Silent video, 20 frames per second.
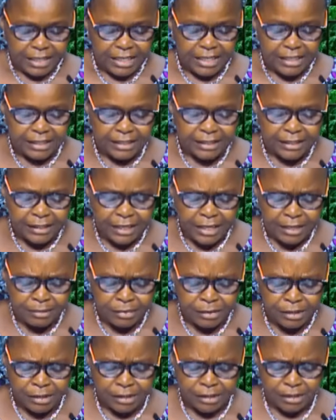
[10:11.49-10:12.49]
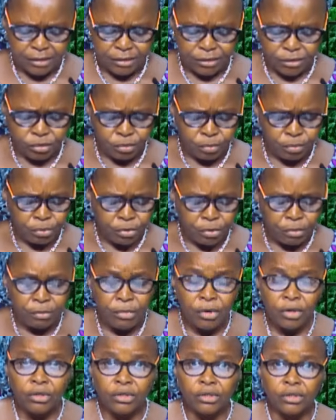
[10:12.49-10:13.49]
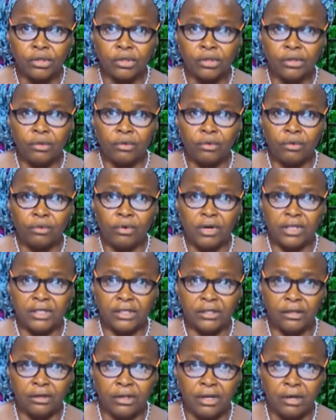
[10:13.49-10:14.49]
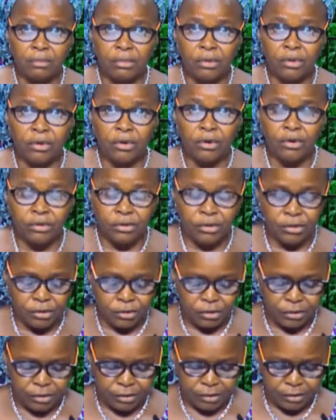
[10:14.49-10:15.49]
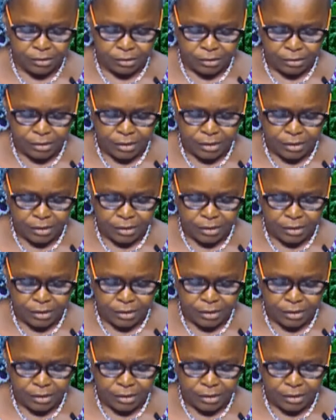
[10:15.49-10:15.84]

It seems to promote questionable conduct.